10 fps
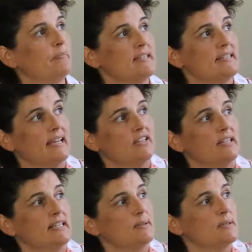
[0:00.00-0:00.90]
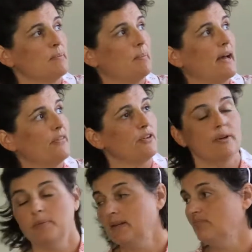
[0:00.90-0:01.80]
This was the
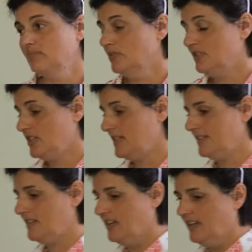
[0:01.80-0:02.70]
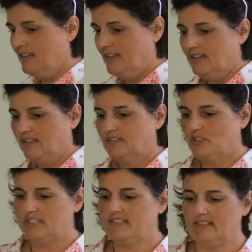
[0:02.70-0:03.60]
bathroom. It was just
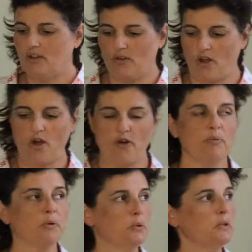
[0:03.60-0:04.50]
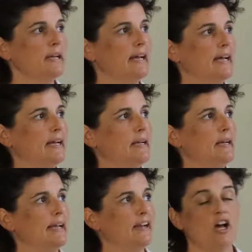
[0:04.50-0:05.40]
horrible.
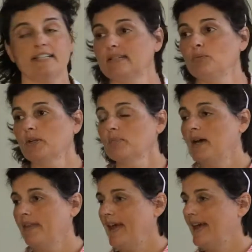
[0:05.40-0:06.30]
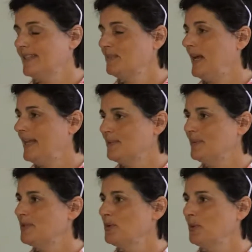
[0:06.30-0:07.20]
And I didn't want to buy the house. My
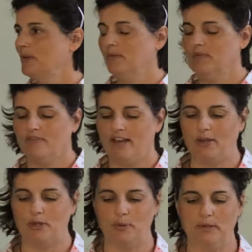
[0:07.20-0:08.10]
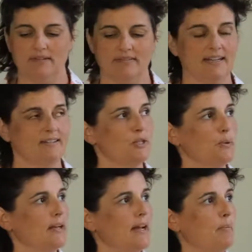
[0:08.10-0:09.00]
husband saw the value in
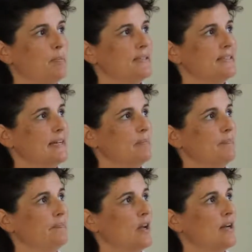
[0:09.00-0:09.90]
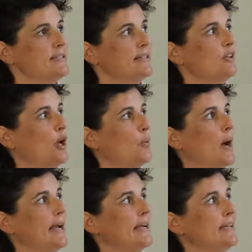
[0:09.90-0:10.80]
doing it up, but I said no
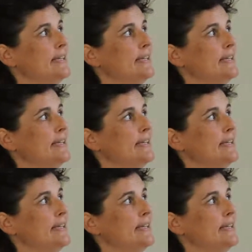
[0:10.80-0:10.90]
way.